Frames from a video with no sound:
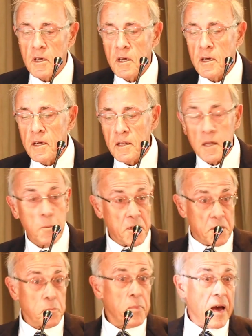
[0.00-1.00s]
in a
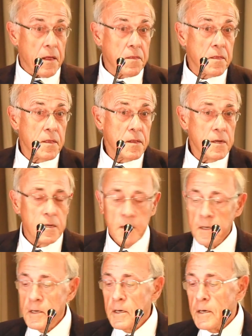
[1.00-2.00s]
better path,
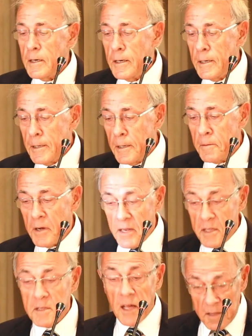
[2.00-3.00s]

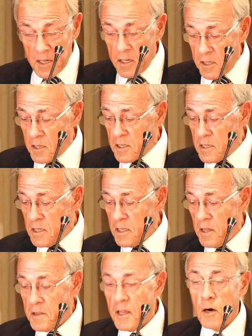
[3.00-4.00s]
and that it is
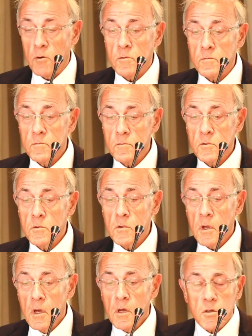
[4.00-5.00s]
needed now.
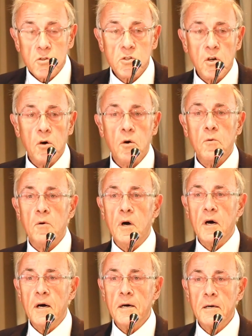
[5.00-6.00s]
So
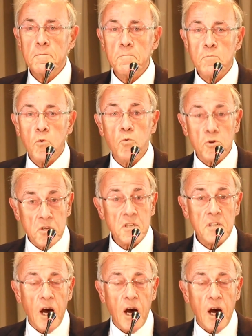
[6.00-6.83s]
what is